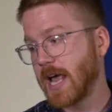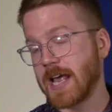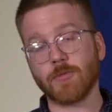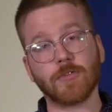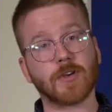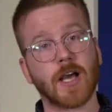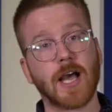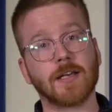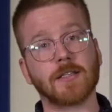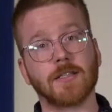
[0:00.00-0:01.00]
and we've
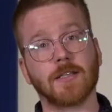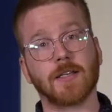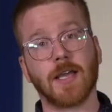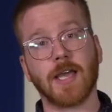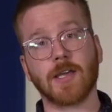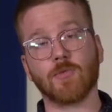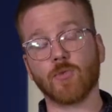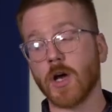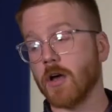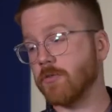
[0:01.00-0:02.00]
got a
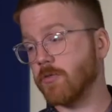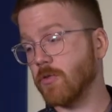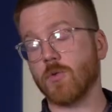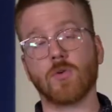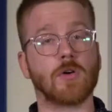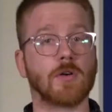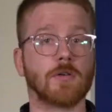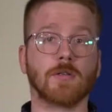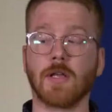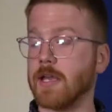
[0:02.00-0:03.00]
rough, or
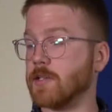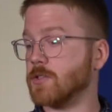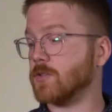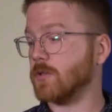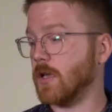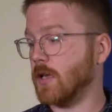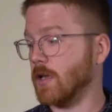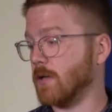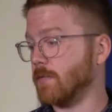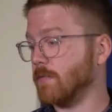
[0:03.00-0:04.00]
as
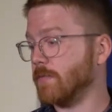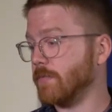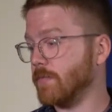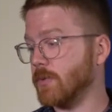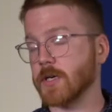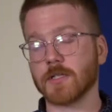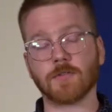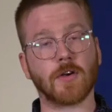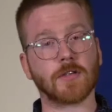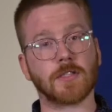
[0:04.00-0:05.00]
Percussive
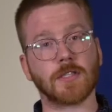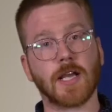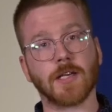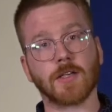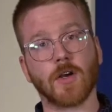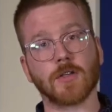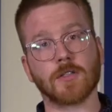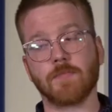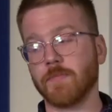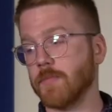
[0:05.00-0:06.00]
Arts Society calls
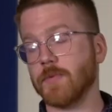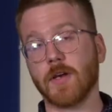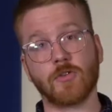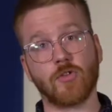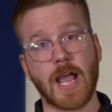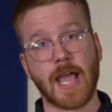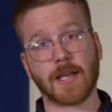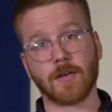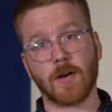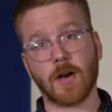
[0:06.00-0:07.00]
them, a drag.
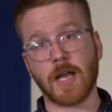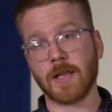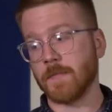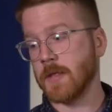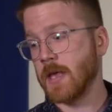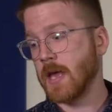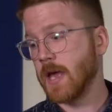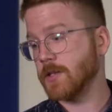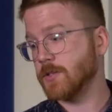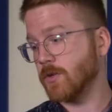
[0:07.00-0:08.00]
All right,
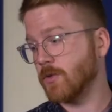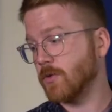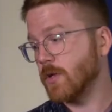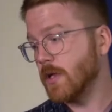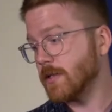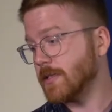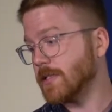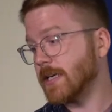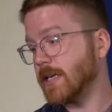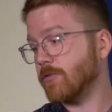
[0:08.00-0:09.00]
and so the
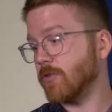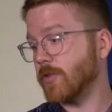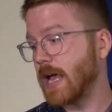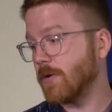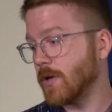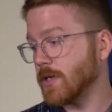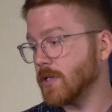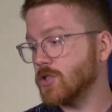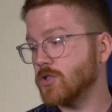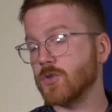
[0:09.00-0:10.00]
sticking for that one
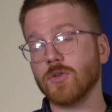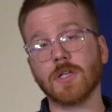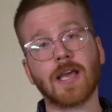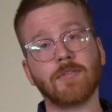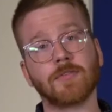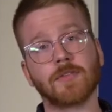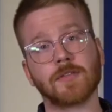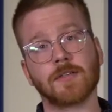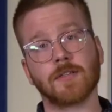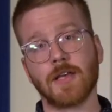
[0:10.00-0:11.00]
is 2 lefts
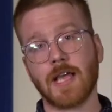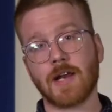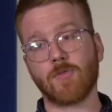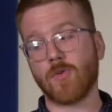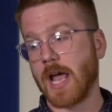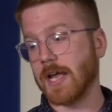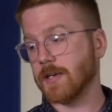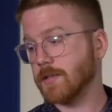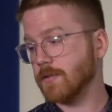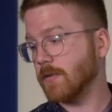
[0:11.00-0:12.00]
and a right.
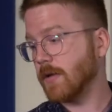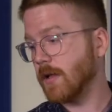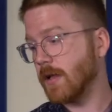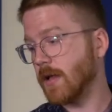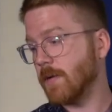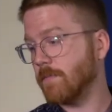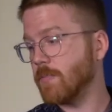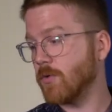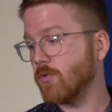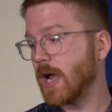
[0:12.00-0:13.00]

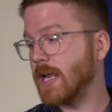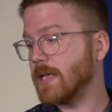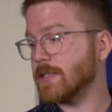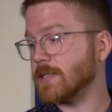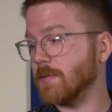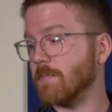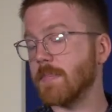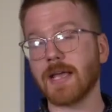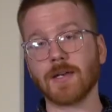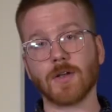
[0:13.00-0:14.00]
The right is the
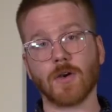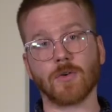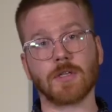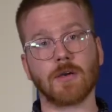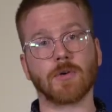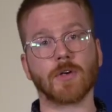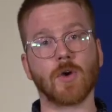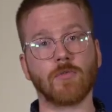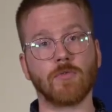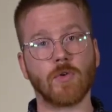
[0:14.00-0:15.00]
main note that we're
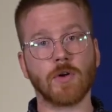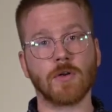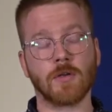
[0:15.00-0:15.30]
going for.